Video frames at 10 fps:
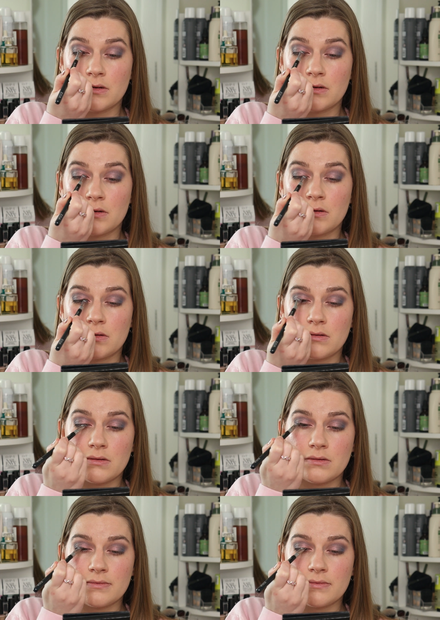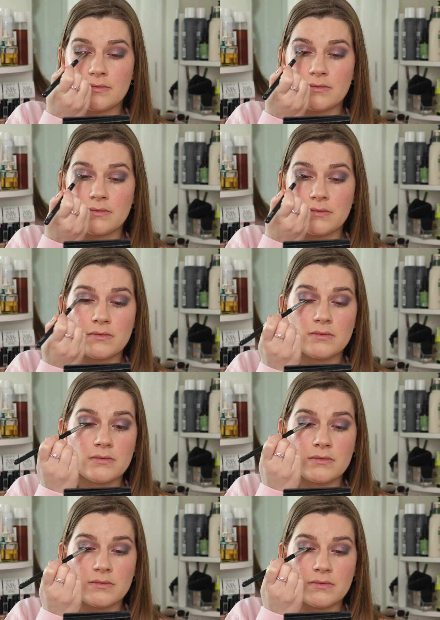
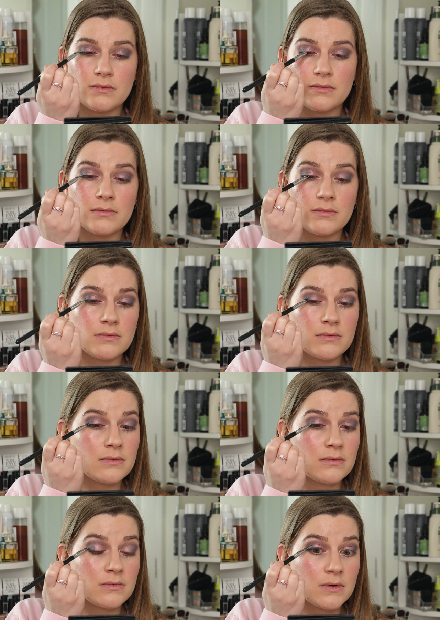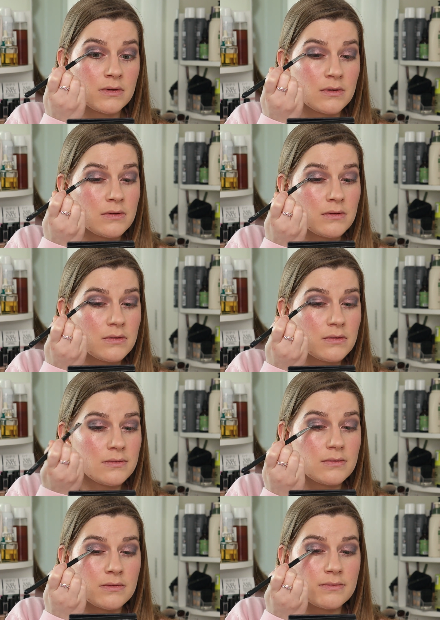
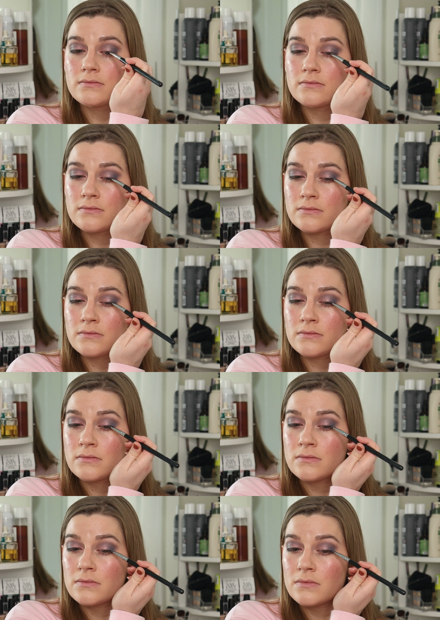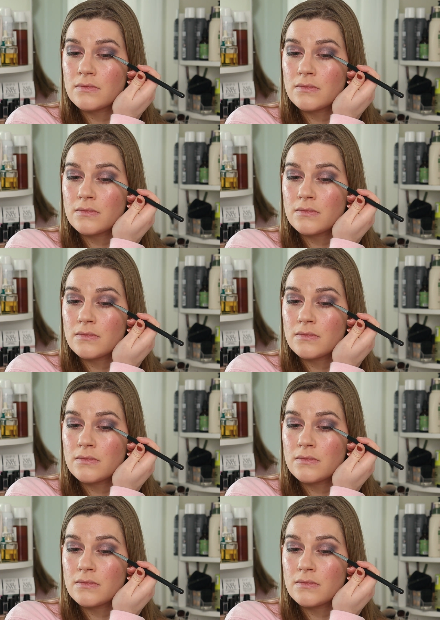No one is speaking in this clip.